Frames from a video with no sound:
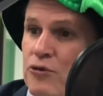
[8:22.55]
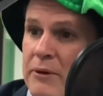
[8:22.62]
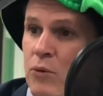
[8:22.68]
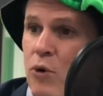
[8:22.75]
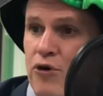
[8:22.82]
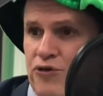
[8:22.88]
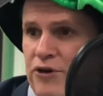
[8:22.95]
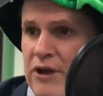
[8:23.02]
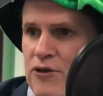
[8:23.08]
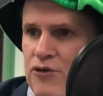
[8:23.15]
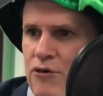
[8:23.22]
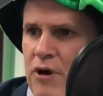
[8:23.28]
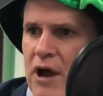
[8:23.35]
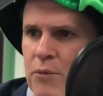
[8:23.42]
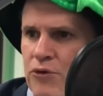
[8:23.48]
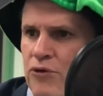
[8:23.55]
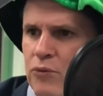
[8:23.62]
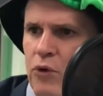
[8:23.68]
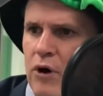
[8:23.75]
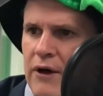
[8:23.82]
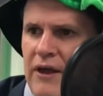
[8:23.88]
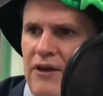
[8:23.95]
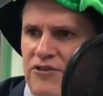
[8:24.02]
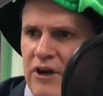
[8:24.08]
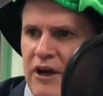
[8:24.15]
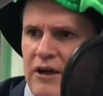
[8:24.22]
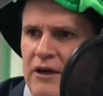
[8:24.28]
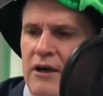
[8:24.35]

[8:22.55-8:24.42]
to be washed down the drain, which is why they say